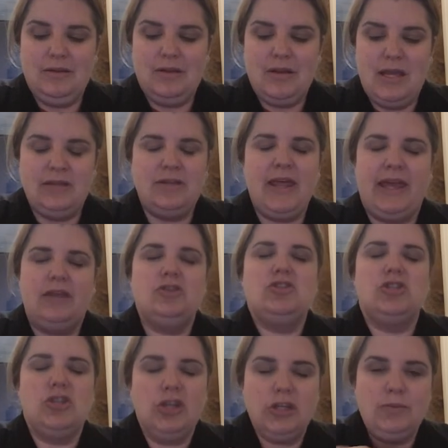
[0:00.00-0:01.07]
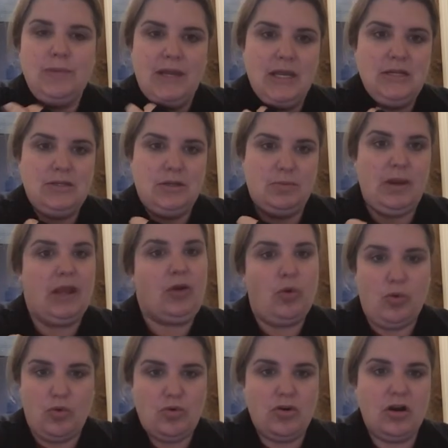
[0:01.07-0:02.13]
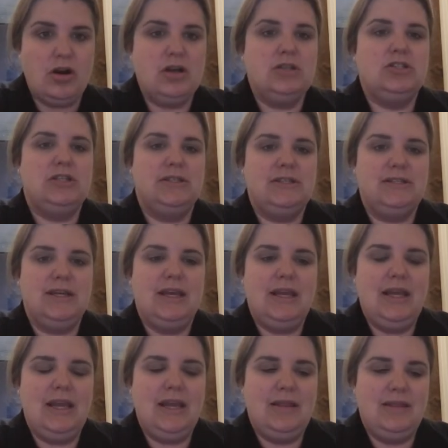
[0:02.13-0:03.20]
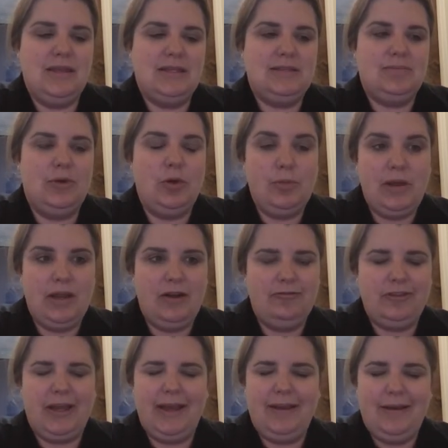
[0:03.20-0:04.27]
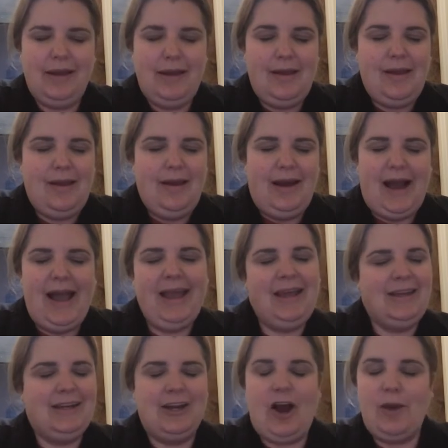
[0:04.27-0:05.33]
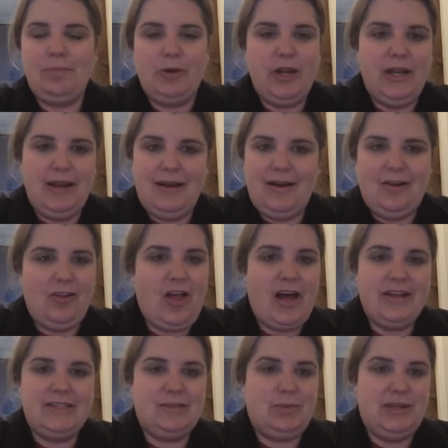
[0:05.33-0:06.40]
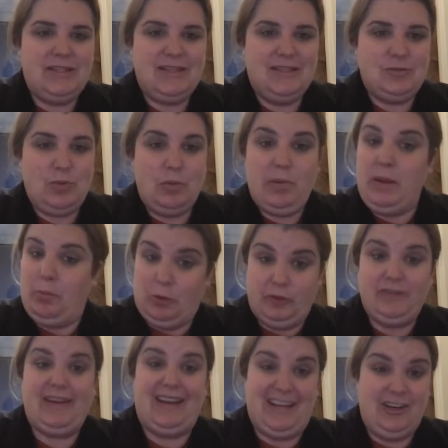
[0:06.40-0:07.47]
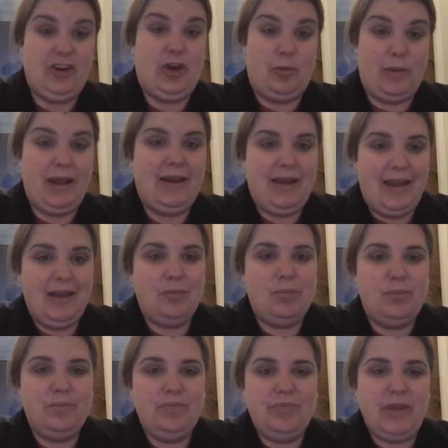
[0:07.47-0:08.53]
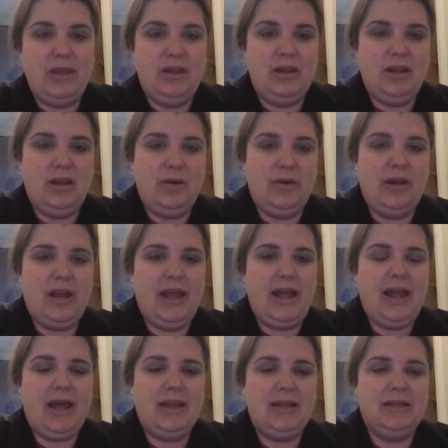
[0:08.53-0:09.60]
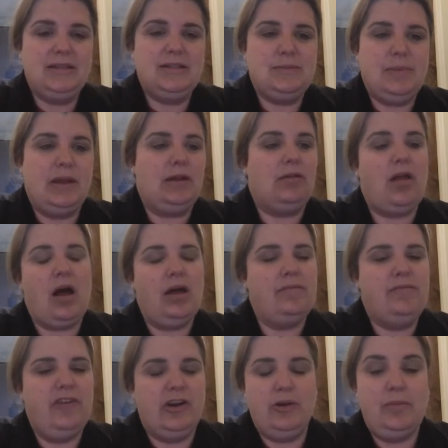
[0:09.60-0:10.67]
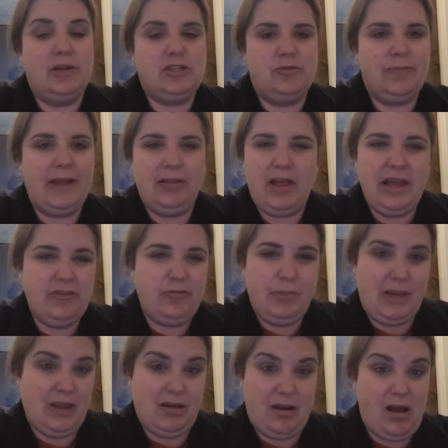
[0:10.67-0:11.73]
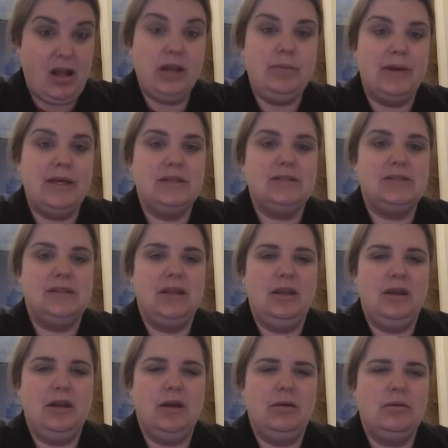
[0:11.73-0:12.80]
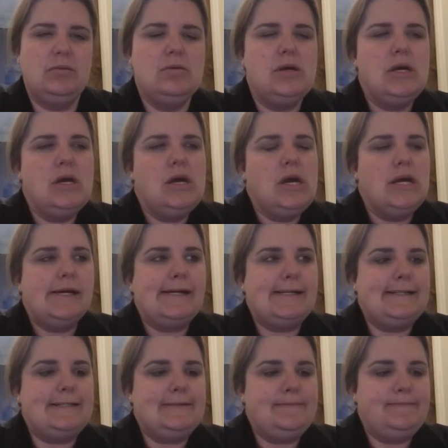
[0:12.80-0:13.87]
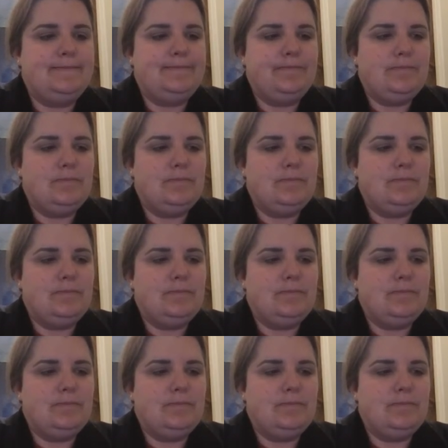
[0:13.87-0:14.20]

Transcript: it like shook me to my core, just in this moment of like, I hadn't operated in a lot of spaces where people didn't know my name, and I hadn't spent very much of my life being anonymous, um,